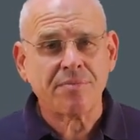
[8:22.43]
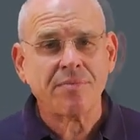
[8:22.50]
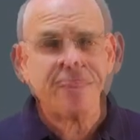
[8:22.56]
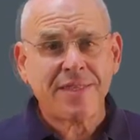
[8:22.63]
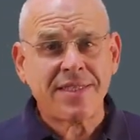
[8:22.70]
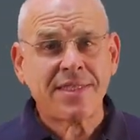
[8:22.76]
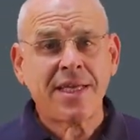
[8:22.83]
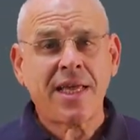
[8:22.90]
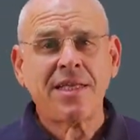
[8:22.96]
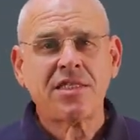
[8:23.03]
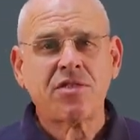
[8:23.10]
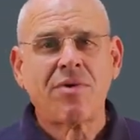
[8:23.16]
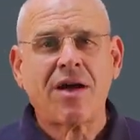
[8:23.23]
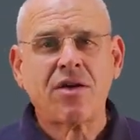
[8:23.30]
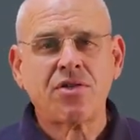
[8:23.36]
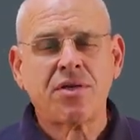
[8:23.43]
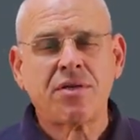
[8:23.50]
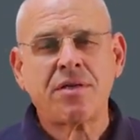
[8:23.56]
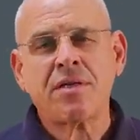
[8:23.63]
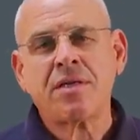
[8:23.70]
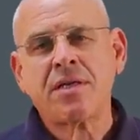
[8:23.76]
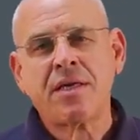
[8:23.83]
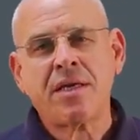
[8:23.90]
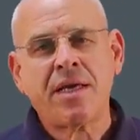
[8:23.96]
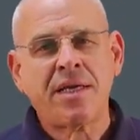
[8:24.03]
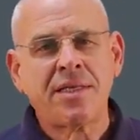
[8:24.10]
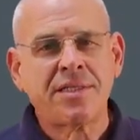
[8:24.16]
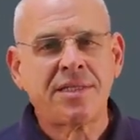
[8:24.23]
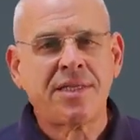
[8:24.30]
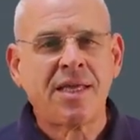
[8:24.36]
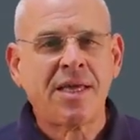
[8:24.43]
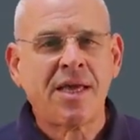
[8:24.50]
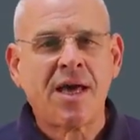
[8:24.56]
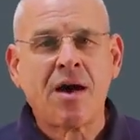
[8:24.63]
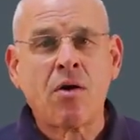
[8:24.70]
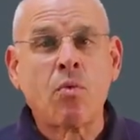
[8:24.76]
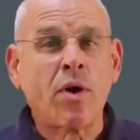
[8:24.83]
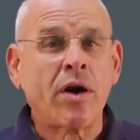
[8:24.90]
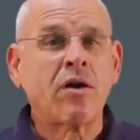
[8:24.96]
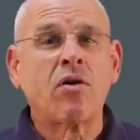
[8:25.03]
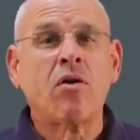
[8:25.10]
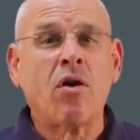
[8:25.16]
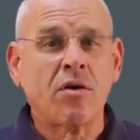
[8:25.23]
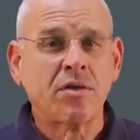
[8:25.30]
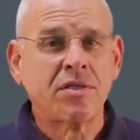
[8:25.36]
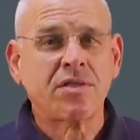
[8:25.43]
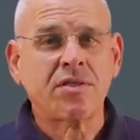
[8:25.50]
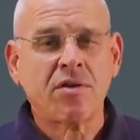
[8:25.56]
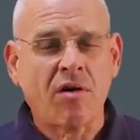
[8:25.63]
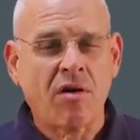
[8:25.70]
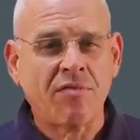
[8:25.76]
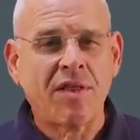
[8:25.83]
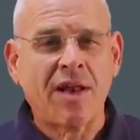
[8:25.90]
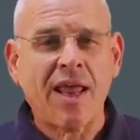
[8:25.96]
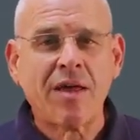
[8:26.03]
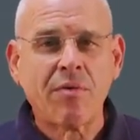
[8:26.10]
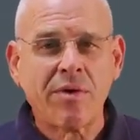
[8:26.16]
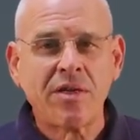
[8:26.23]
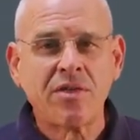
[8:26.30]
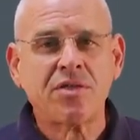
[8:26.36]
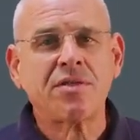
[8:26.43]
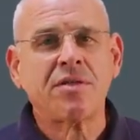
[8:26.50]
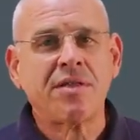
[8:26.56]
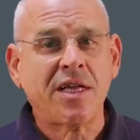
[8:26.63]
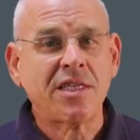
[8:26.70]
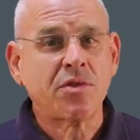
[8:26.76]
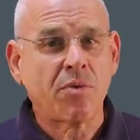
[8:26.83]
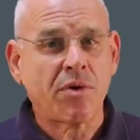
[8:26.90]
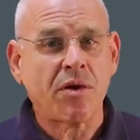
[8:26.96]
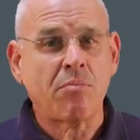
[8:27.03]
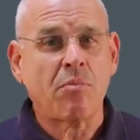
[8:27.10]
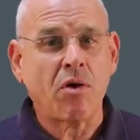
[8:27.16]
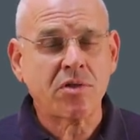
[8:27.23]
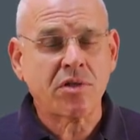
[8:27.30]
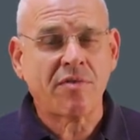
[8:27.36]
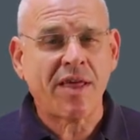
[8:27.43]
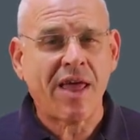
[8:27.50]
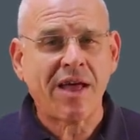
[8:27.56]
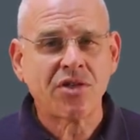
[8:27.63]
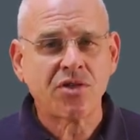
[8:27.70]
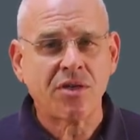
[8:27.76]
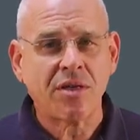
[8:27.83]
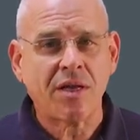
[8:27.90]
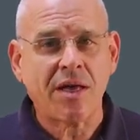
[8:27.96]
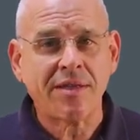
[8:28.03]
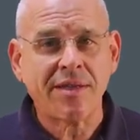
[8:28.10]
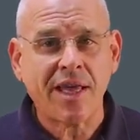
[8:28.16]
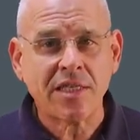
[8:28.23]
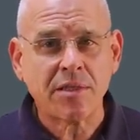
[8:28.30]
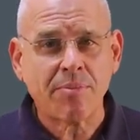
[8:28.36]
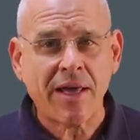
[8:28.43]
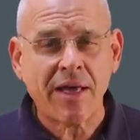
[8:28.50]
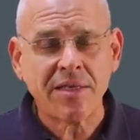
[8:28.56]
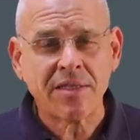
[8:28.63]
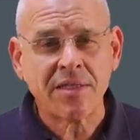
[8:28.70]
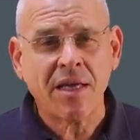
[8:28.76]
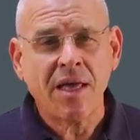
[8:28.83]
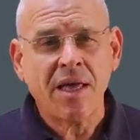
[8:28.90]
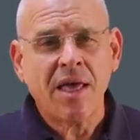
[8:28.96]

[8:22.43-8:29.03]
The C instruction is the uh, workhorse of the language. That's where most of the action uh, takes place.